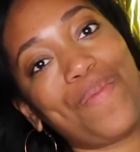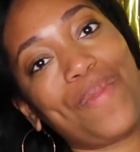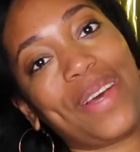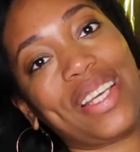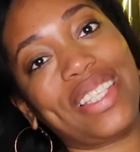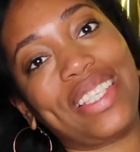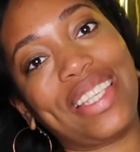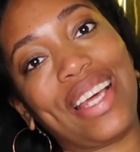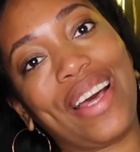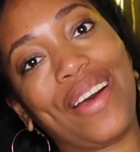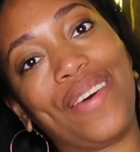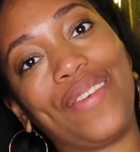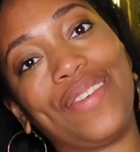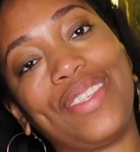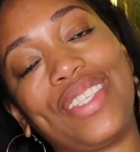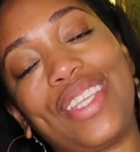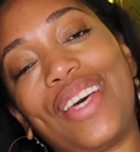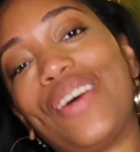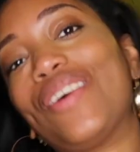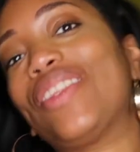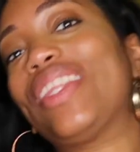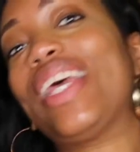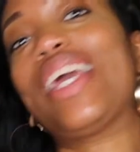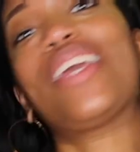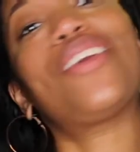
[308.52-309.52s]
myself.
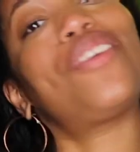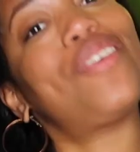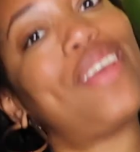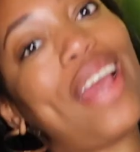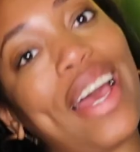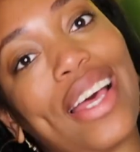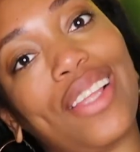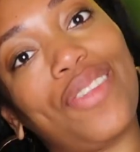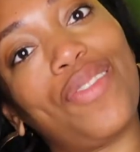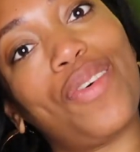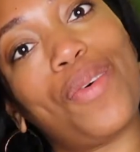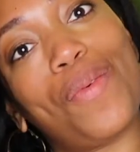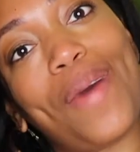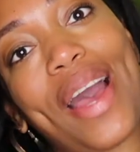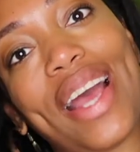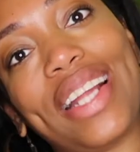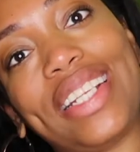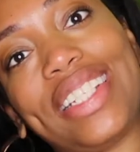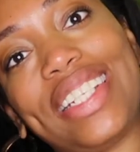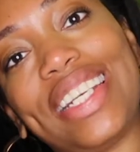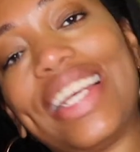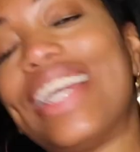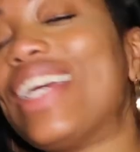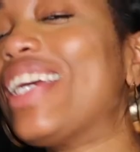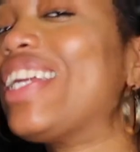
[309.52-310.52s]
So thank you guys for
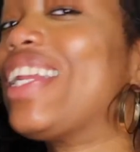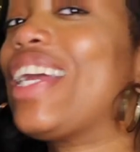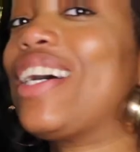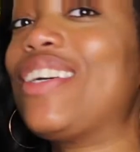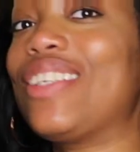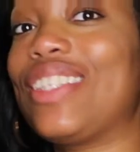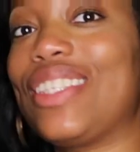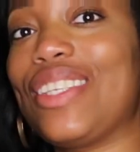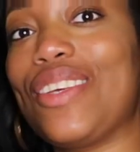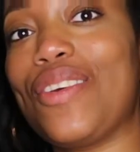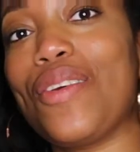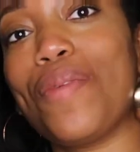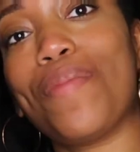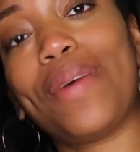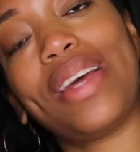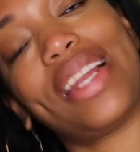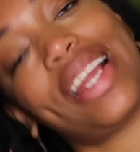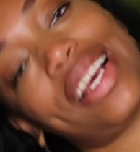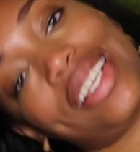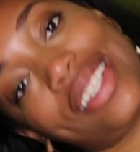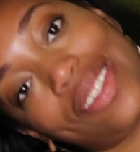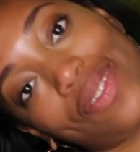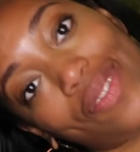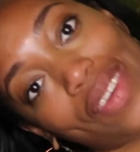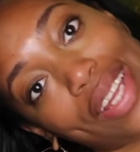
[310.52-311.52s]
watching, and I'll see you in my
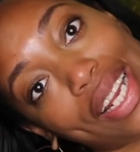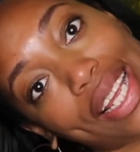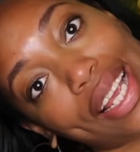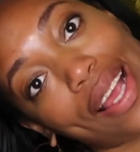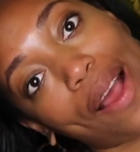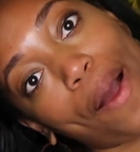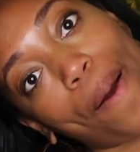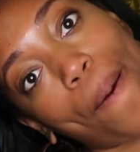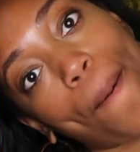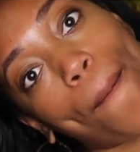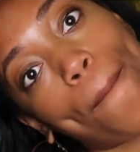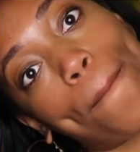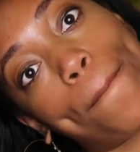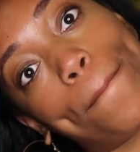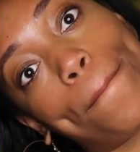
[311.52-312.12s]
next video.